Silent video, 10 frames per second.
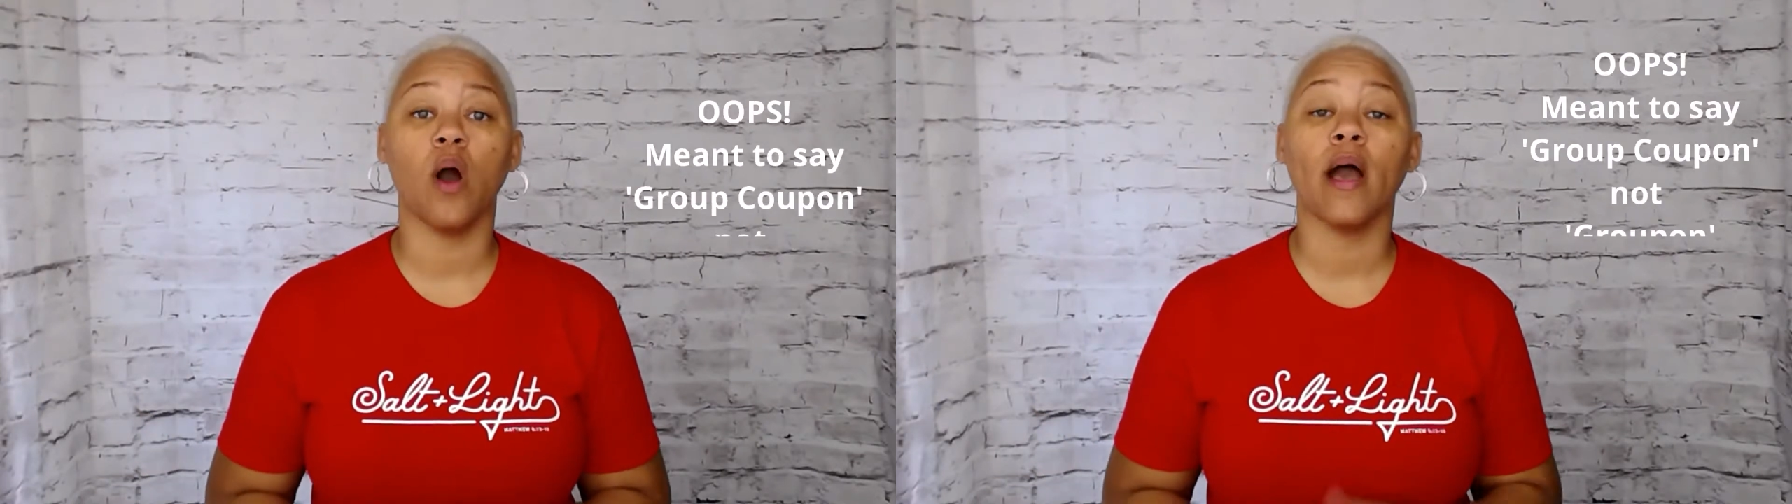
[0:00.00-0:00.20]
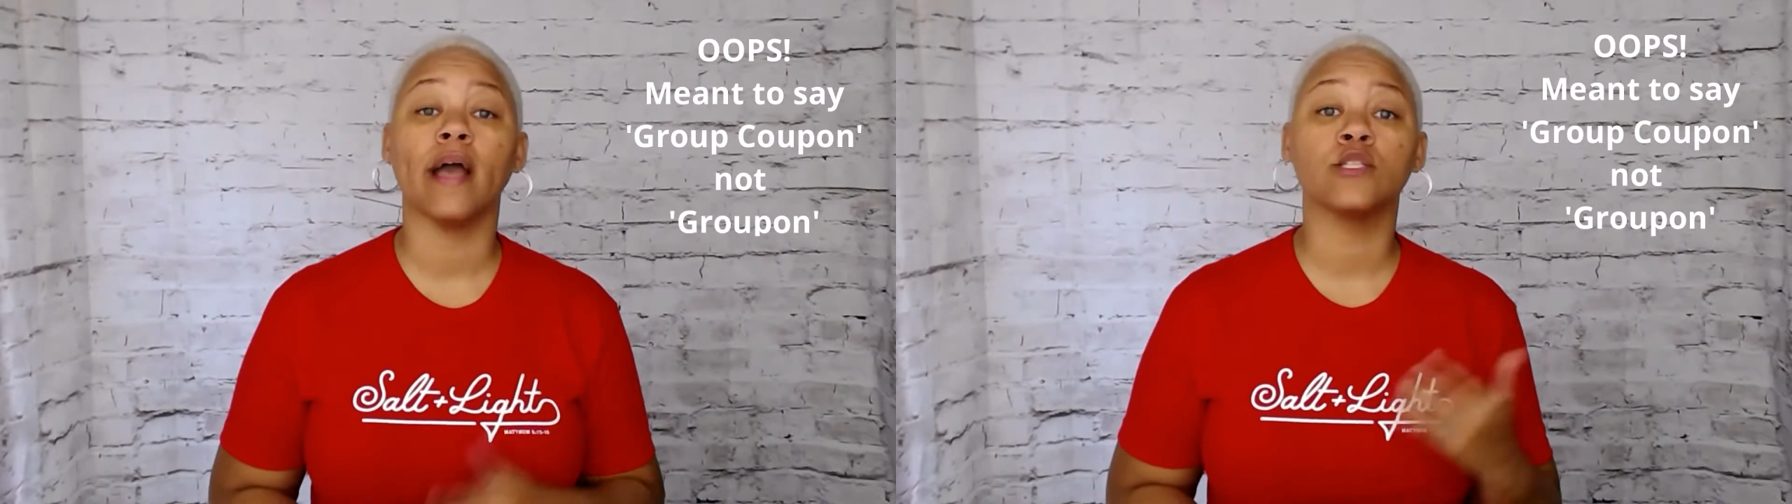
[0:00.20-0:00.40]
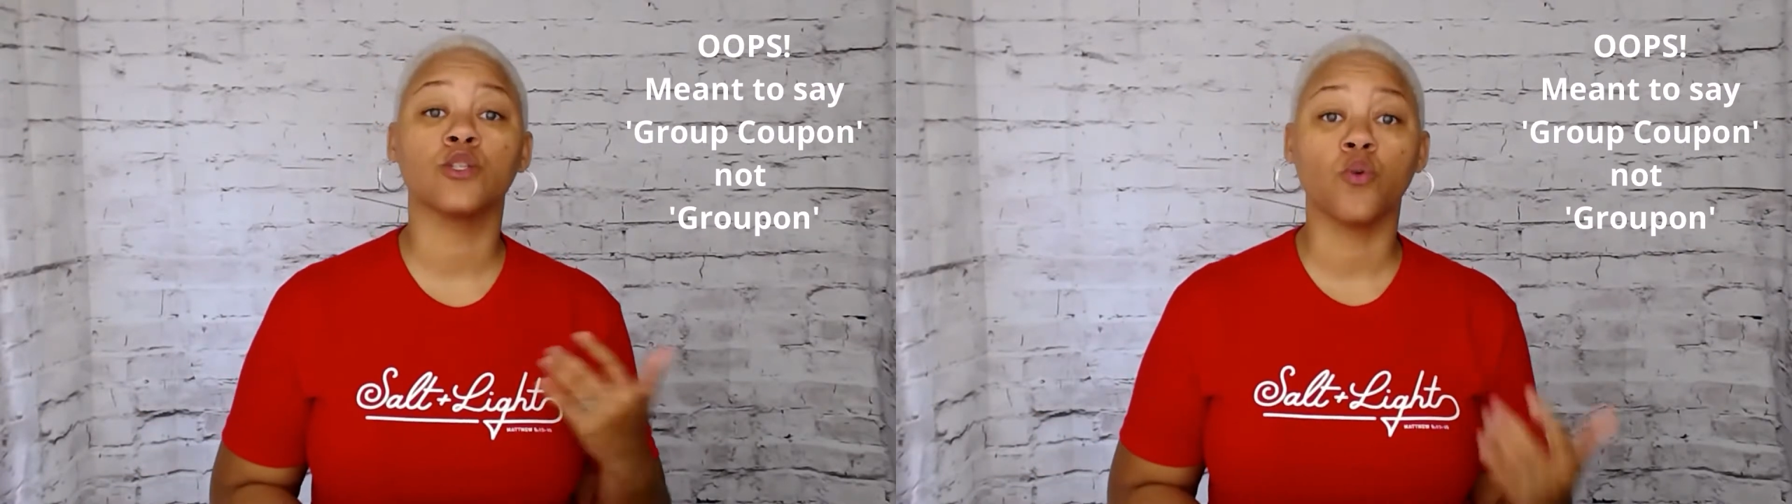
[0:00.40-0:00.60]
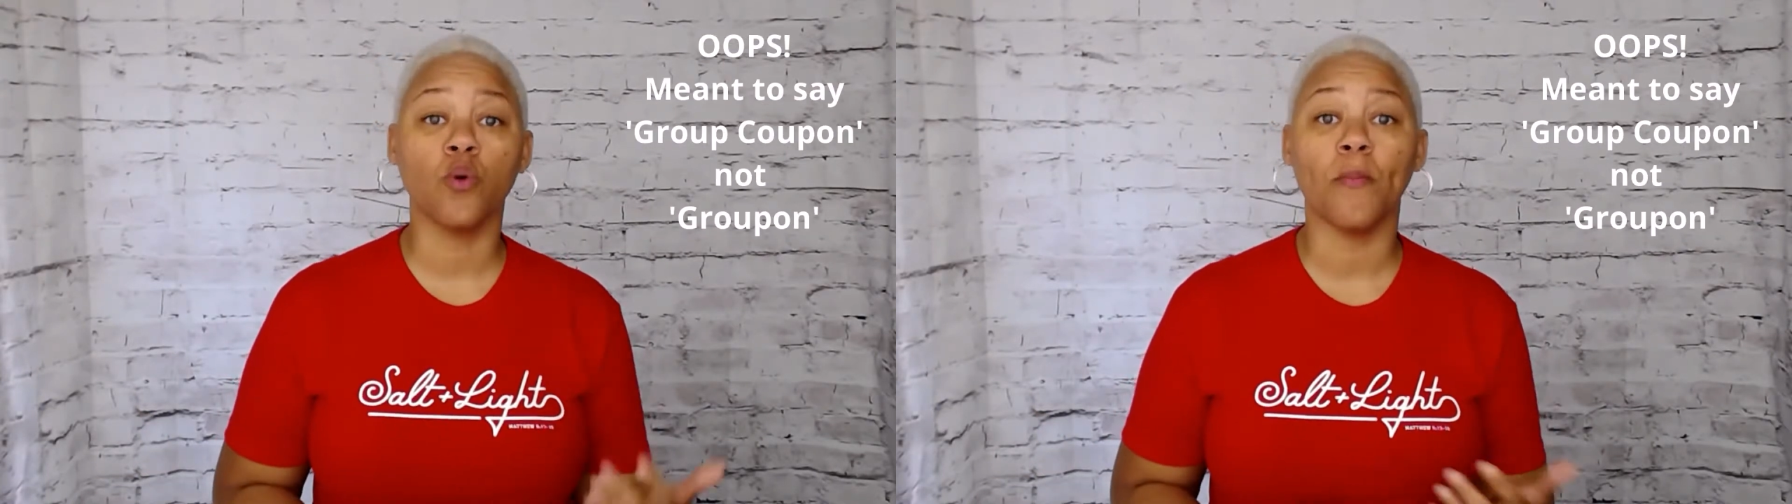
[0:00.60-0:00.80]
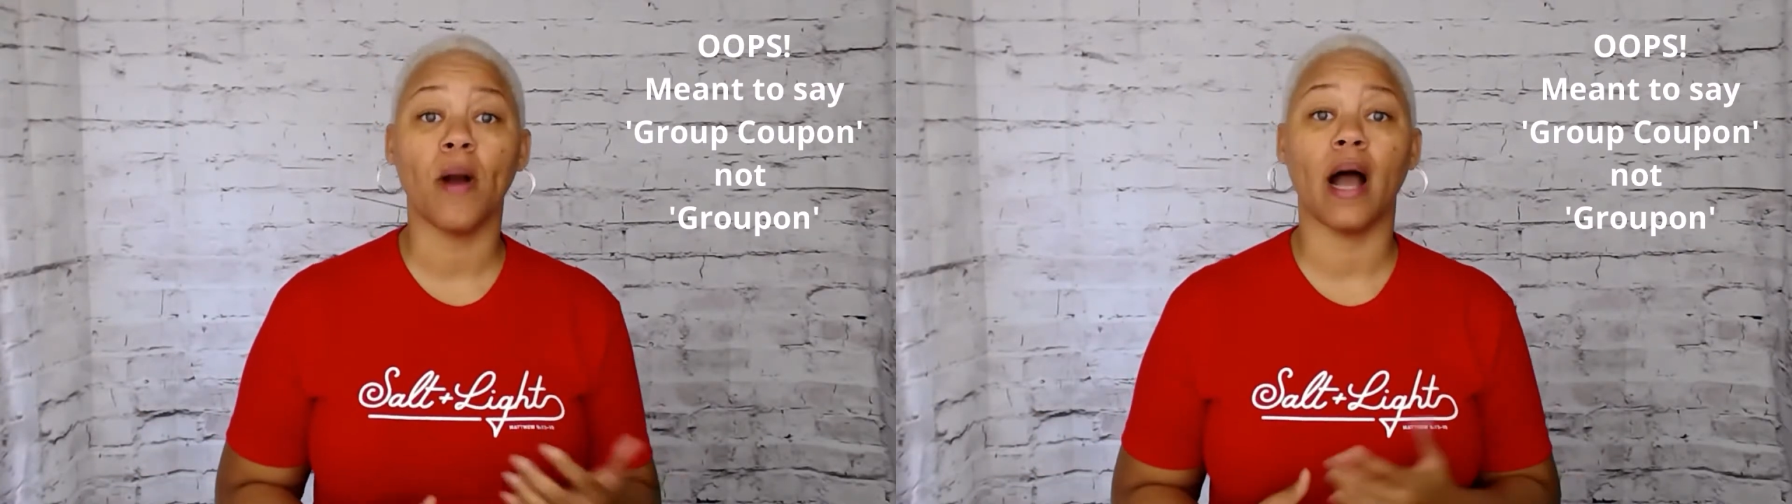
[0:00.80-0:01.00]
as
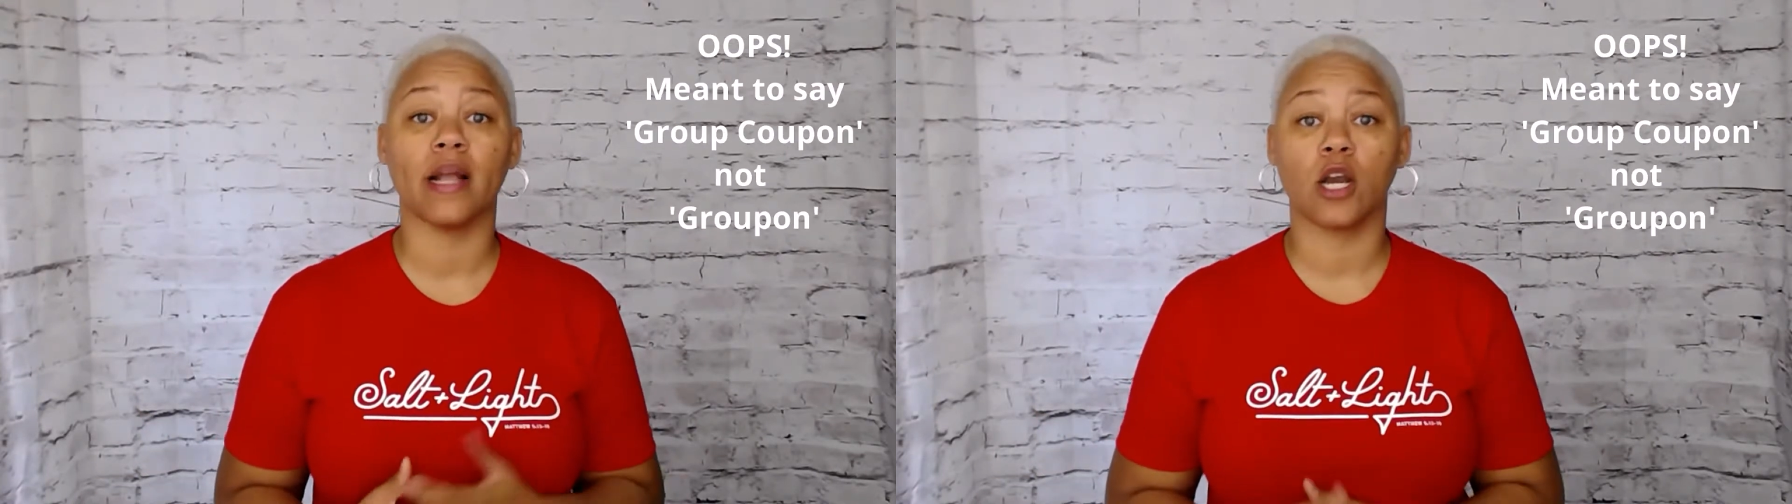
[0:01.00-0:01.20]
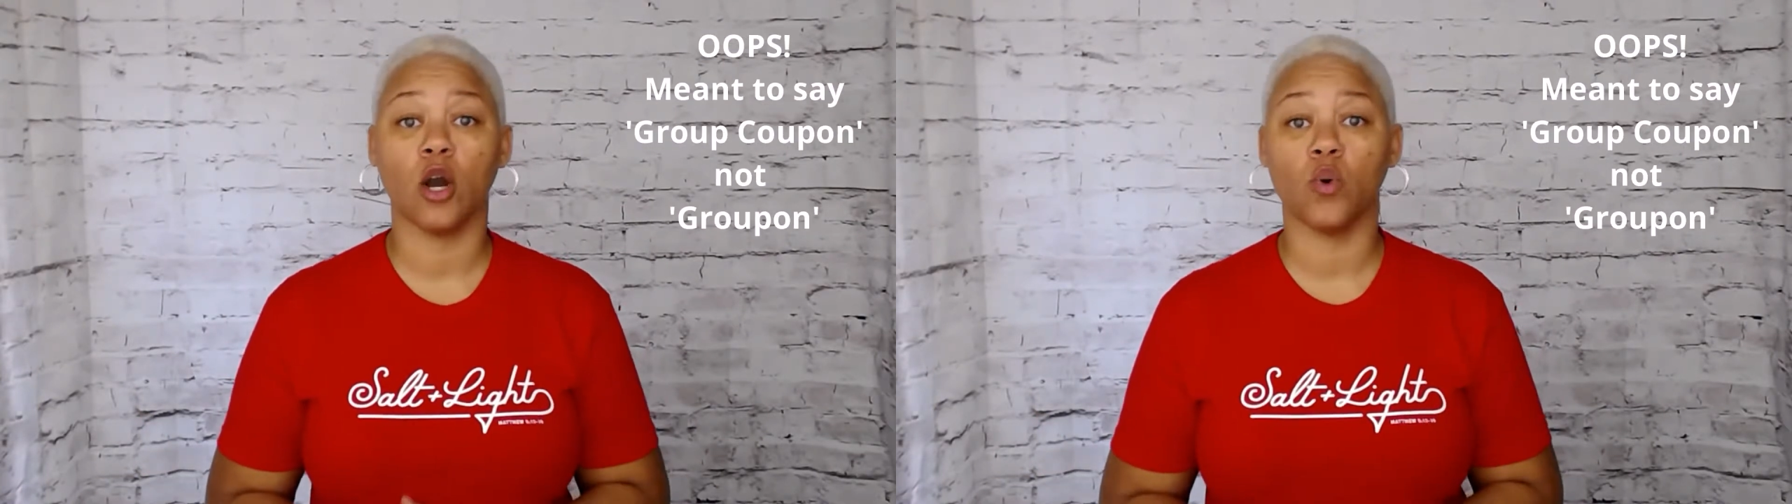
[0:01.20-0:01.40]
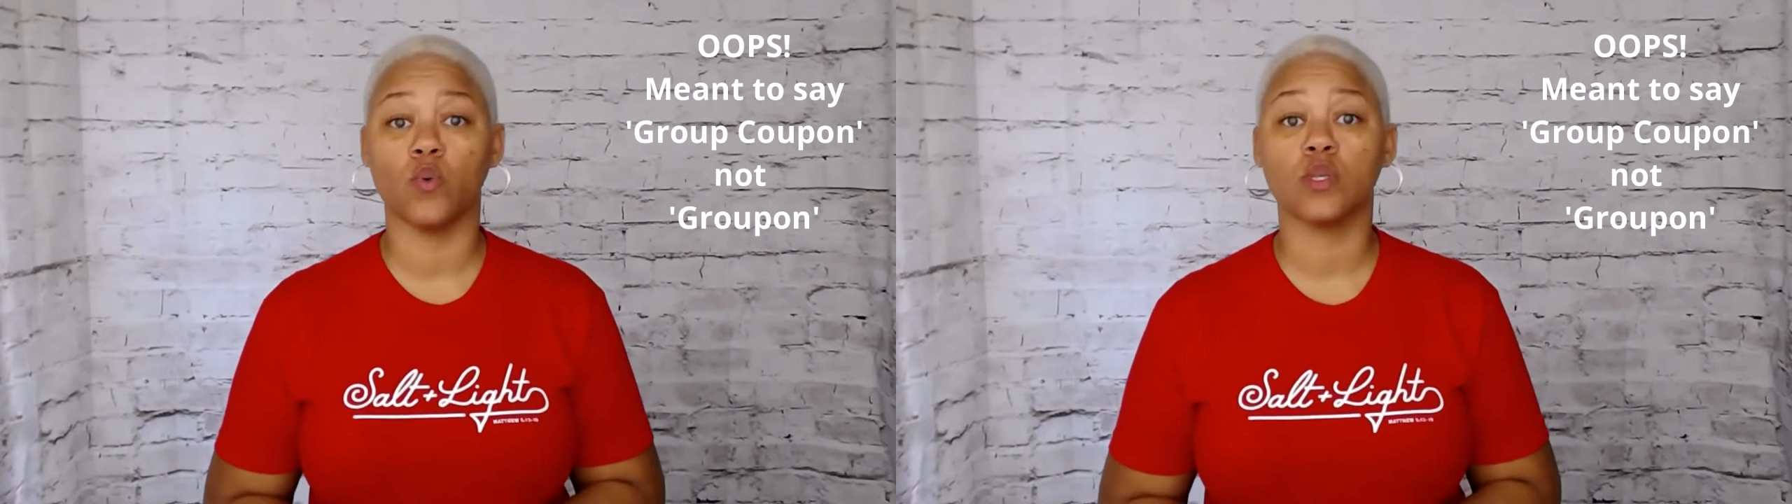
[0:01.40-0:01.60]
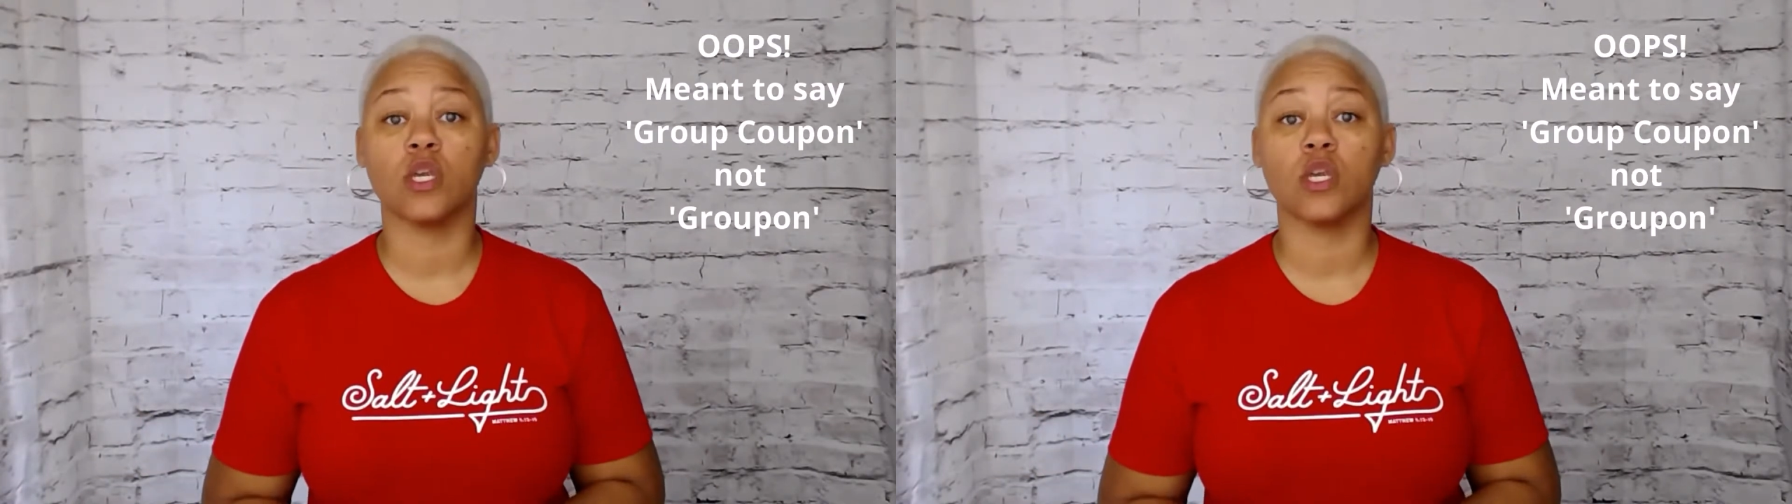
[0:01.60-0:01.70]
Groupon codes